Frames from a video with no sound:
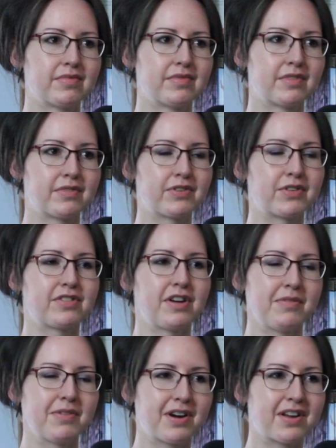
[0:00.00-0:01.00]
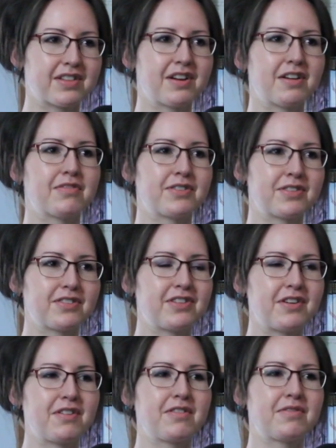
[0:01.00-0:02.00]
The first night we got there, our first
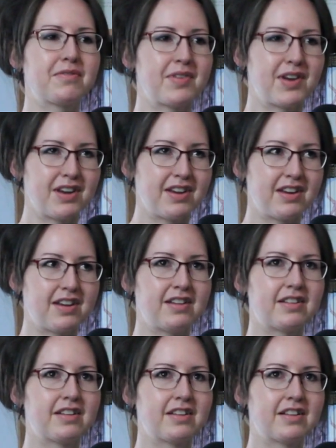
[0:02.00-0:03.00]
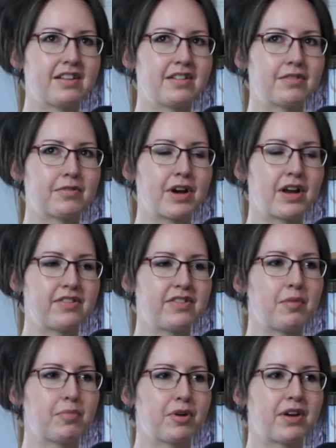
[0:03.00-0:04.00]
dinner, we were at
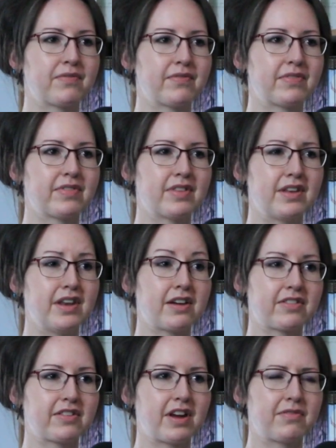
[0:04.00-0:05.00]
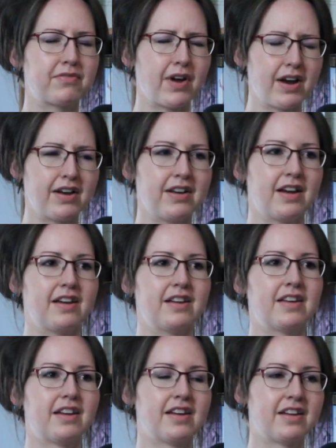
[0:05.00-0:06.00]
Siempre. The next night, Friday night,
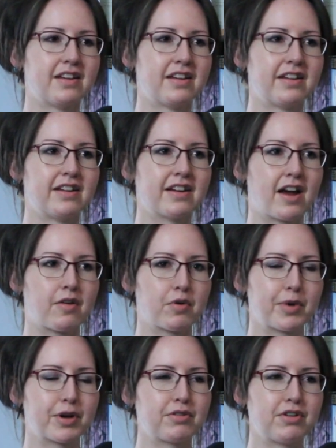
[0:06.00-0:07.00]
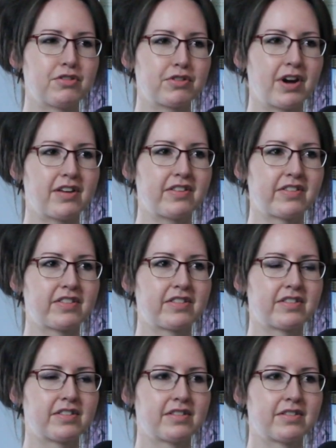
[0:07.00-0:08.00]
I wore my green dress,
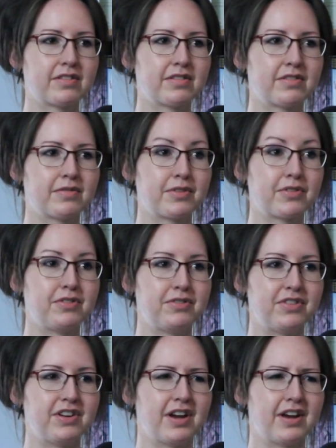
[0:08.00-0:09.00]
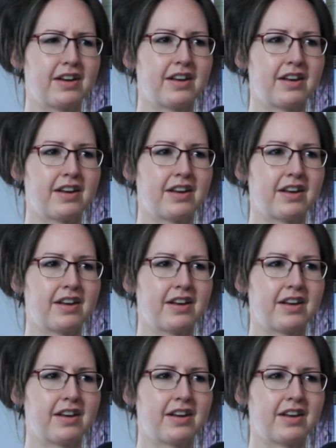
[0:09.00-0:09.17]
was right. Sushi night.